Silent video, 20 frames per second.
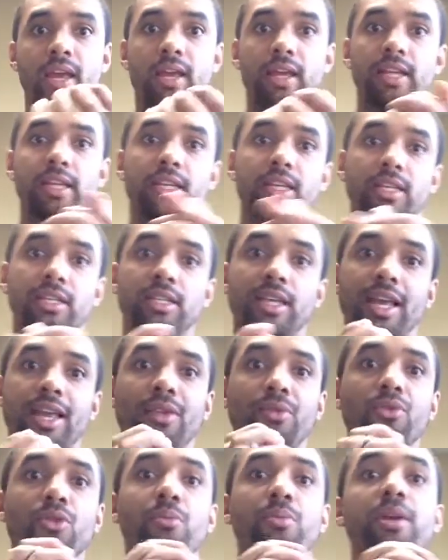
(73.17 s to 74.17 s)
And
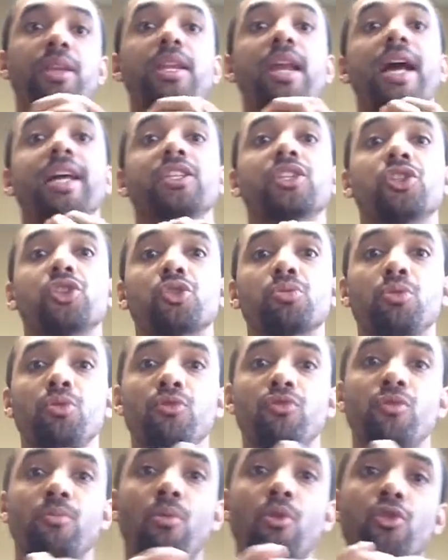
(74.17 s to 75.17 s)
continue to be nice and
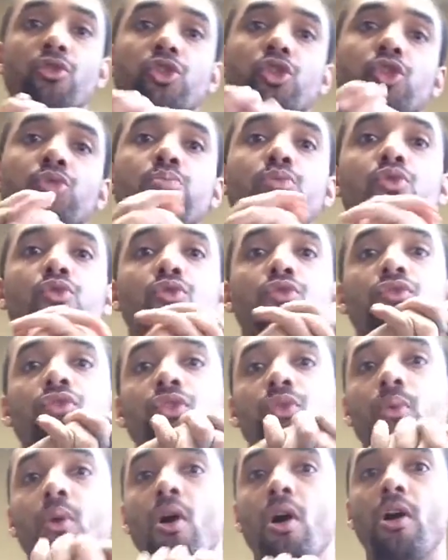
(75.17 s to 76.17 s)
smooth. The more smooth
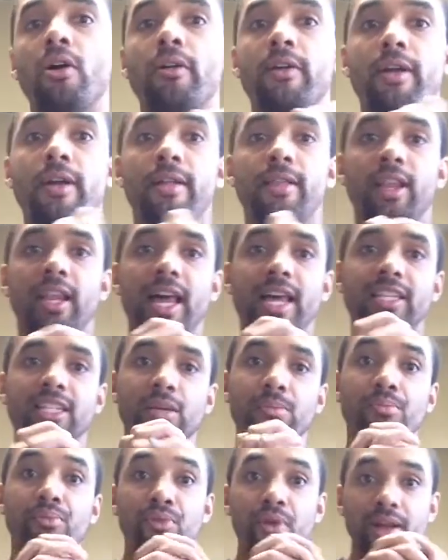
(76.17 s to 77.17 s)
you are, less
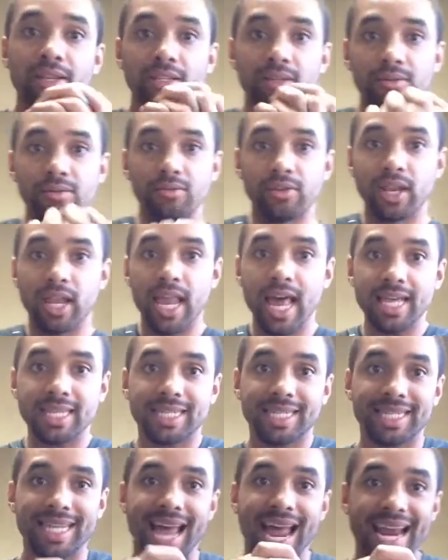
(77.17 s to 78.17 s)
compressive and
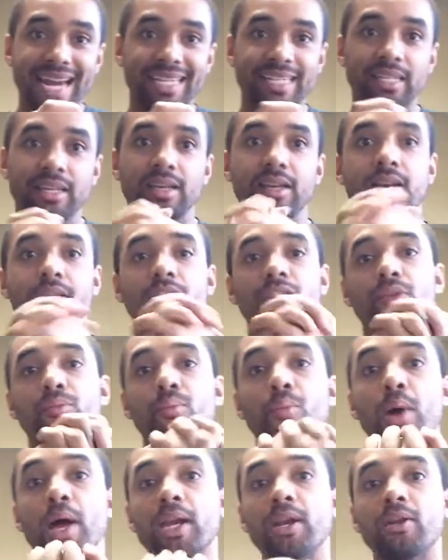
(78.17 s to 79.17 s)
less tight, the
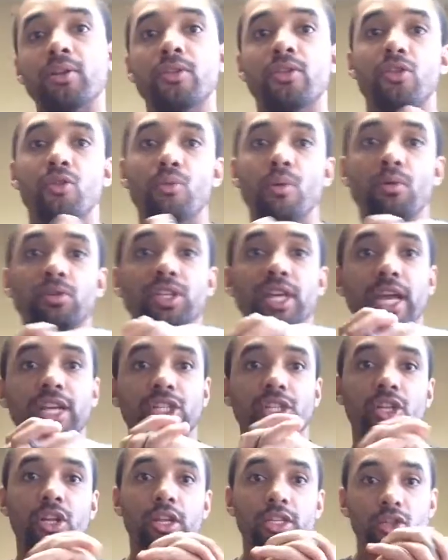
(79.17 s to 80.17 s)
better the
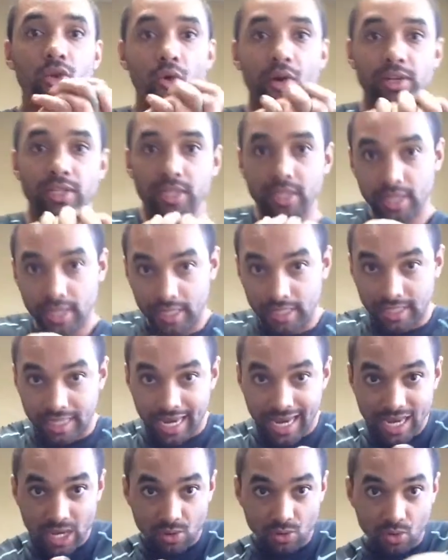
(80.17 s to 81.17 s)
rotation is going to
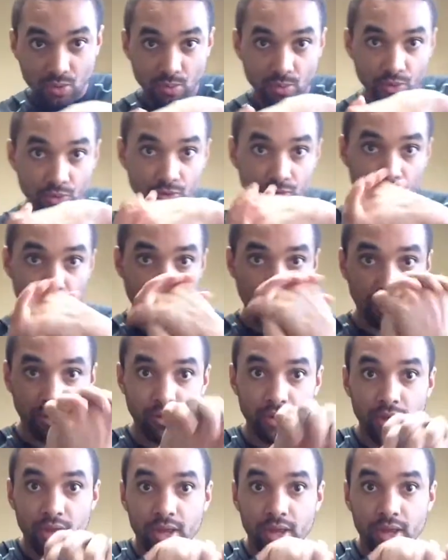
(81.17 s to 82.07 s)
continue to move for you.